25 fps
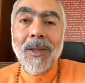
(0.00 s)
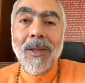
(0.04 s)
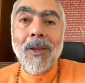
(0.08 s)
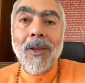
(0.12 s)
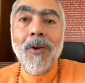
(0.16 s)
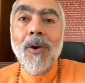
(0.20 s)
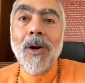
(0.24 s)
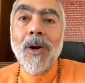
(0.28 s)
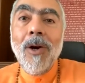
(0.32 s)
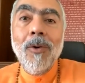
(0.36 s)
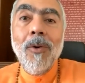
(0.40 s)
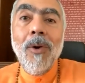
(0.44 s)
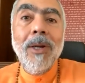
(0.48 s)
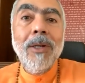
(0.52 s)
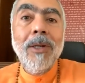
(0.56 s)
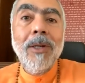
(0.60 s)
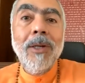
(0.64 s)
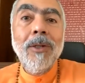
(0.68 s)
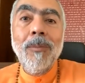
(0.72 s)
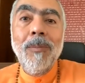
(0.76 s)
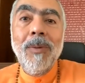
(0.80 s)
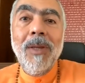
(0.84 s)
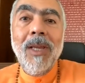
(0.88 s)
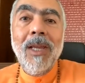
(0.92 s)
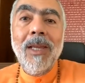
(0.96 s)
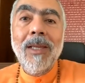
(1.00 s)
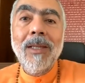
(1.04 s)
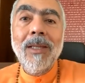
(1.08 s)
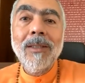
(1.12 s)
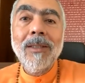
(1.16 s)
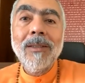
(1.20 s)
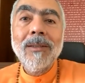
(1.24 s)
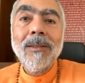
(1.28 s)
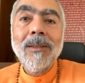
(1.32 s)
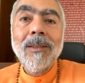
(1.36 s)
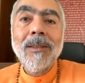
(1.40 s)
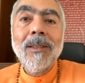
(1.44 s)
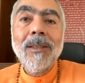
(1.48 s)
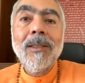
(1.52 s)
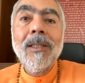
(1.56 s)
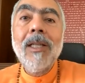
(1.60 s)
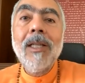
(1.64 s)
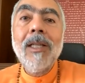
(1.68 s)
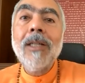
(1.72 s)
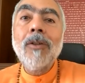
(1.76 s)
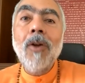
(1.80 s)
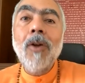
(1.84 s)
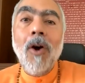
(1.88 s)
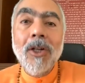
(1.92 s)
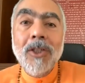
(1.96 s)
you are going to be
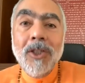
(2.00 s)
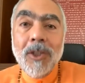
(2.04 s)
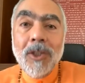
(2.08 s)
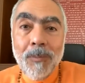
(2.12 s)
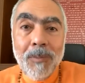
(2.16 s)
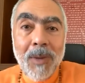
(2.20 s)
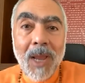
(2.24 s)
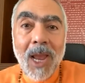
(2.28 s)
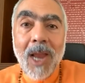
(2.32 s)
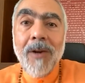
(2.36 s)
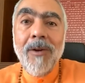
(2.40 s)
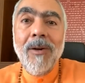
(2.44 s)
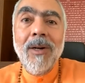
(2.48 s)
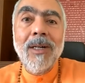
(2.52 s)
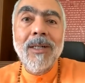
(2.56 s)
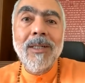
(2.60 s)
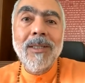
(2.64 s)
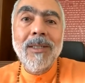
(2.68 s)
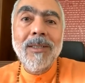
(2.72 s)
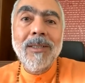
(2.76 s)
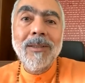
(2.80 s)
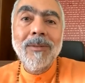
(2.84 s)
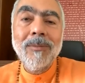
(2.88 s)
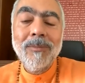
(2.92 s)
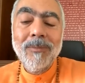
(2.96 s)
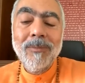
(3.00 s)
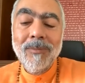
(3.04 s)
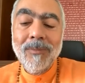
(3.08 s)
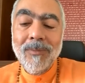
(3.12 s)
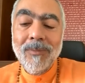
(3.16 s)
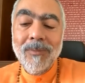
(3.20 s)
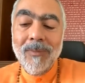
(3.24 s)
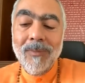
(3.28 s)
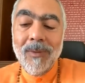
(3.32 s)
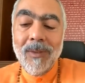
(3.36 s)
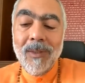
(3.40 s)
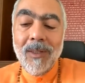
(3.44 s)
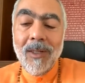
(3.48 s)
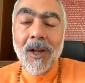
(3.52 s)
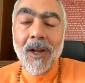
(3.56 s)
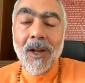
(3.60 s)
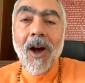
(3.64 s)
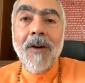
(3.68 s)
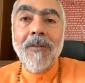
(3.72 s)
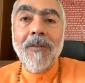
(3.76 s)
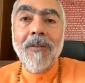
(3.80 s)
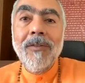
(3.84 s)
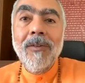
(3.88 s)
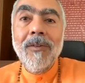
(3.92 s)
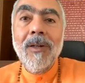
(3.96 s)
the torch bearers
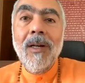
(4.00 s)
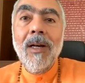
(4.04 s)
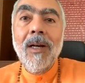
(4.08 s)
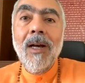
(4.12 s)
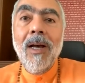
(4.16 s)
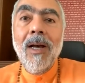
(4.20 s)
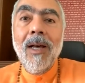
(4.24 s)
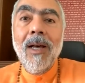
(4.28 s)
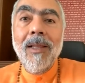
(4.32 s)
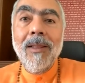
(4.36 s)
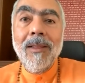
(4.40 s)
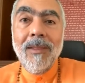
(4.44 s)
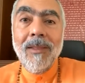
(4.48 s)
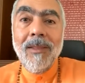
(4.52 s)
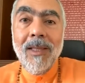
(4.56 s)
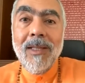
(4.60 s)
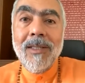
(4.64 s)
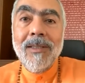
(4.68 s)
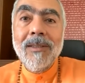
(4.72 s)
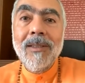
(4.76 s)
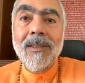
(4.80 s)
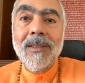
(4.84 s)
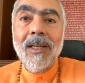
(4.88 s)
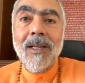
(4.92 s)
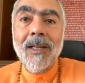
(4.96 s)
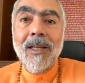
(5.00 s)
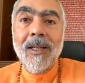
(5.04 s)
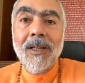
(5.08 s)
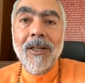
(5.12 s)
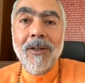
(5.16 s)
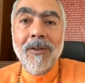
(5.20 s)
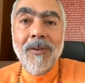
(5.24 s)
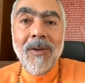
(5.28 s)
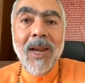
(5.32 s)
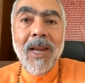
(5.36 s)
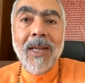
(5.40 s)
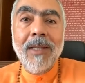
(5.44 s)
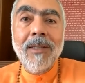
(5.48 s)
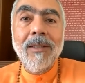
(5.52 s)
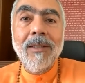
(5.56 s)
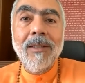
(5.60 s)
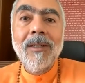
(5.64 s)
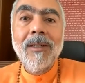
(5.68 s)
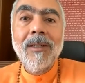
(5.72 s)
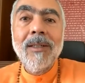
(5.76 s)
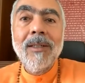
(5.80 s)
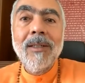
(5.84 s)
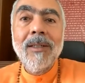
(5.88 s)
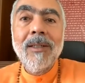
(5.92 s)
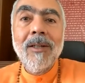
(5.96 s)
of this great
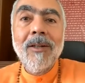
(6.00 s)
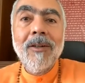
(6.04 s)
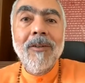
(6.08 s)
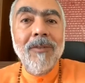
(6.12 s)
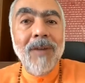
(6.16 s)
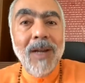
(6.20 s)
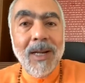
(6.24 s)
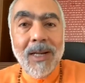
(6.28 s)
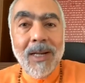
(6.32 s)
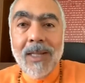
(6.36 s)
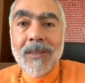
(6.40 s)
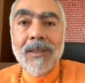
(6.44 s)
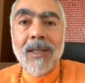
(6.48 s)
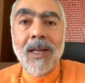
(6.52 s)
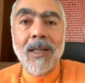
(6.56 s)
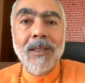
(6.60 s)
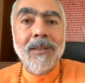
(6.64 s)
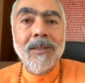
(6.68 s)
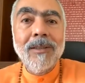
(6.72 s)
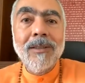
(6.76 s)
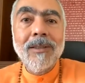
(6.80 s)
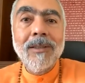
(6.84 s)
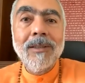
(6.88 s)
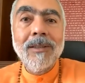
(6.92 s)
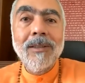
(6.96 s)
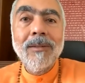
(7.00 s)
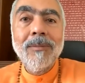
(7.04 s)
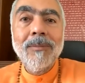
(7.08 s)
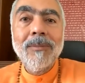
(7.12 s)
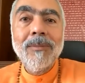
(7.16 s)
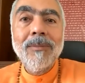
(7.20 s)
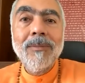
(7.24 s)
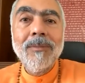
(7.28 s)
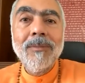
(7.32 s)
renaissance.